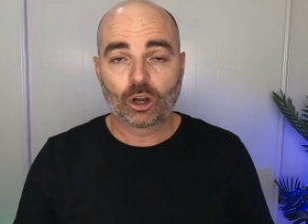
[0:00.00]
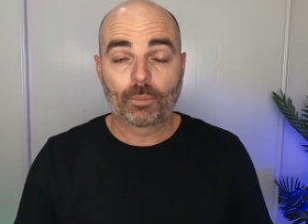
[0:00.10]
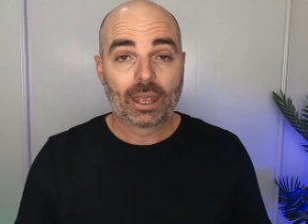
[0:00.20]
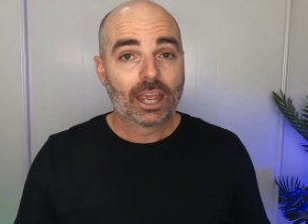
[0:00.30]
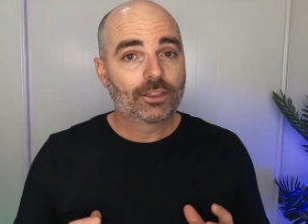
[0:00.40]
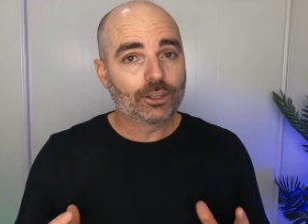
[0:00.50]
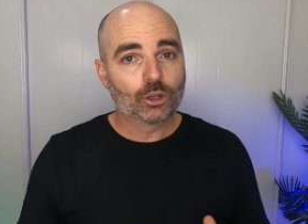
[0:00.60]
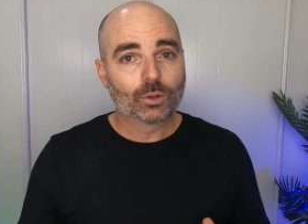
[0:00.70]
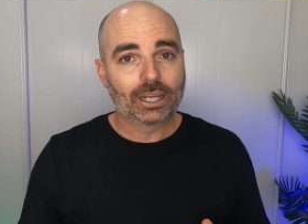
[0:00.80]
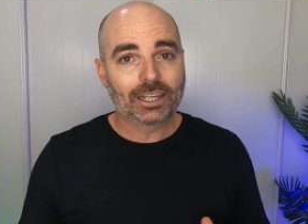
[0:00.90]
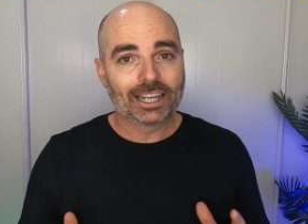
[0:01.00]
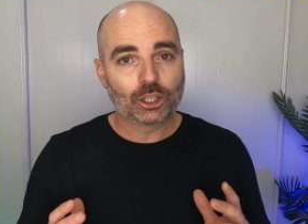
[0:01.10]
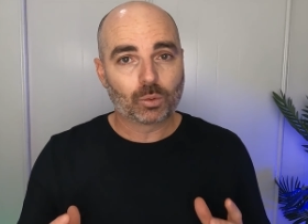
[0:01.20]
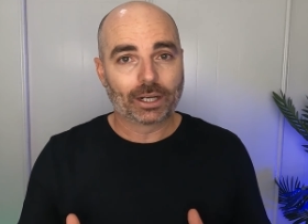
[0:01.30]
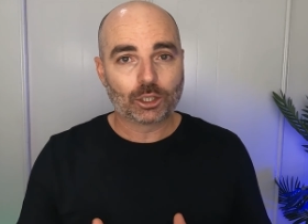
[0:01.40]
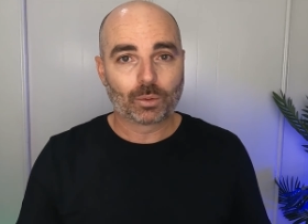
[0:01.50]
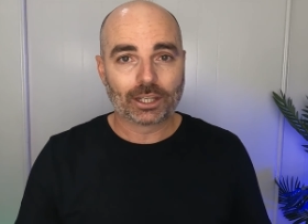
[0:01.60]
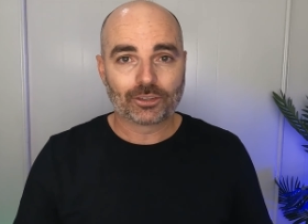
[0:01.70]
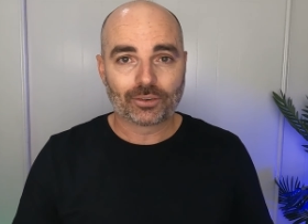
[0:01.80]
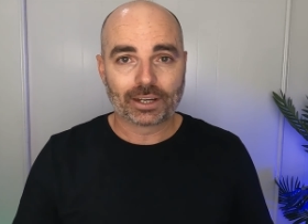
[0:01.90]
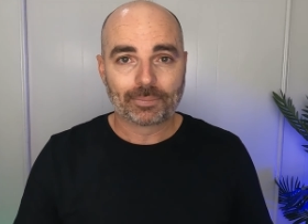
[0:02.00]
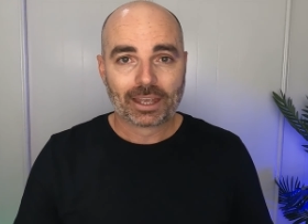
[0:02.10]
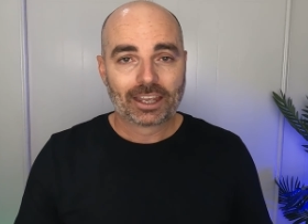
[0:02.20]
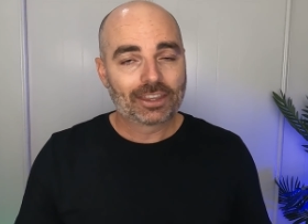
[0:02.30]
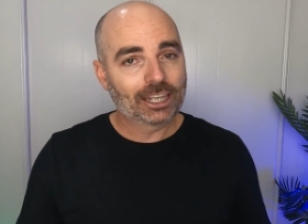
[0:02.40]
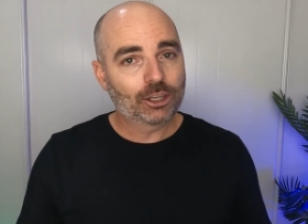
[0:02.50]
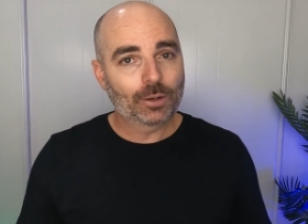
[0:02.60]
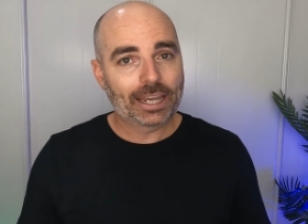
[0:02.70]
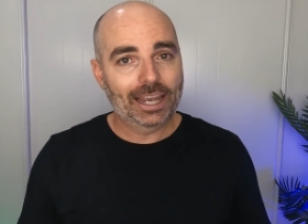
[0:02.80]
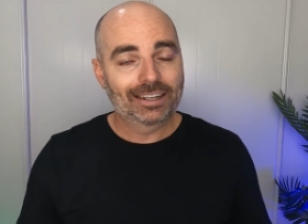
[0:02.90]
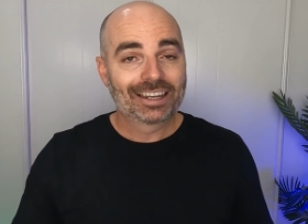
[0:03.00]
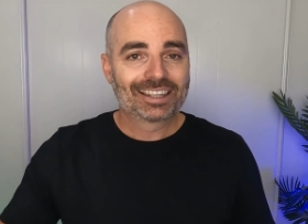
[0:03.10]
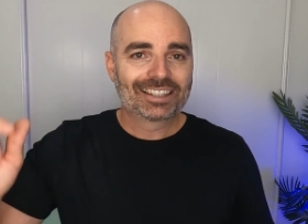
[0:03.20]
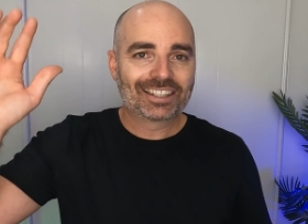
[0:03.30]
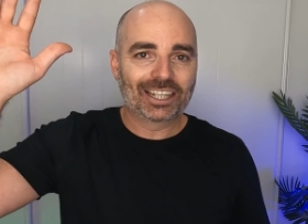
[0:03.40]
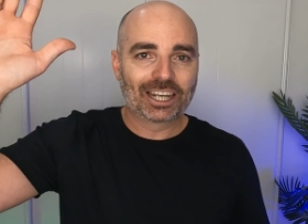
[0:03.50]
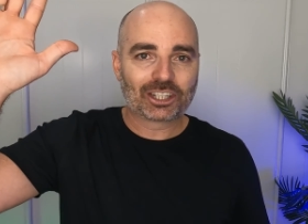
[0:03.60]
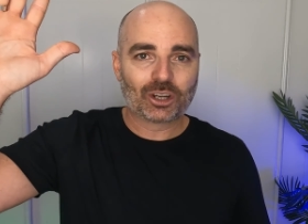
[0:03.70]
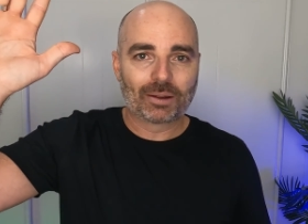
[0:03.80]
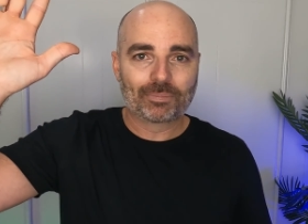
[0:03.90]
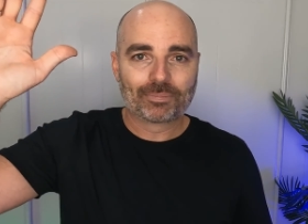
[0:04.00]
type that you'll need in 2023. Thank you again. See you next time.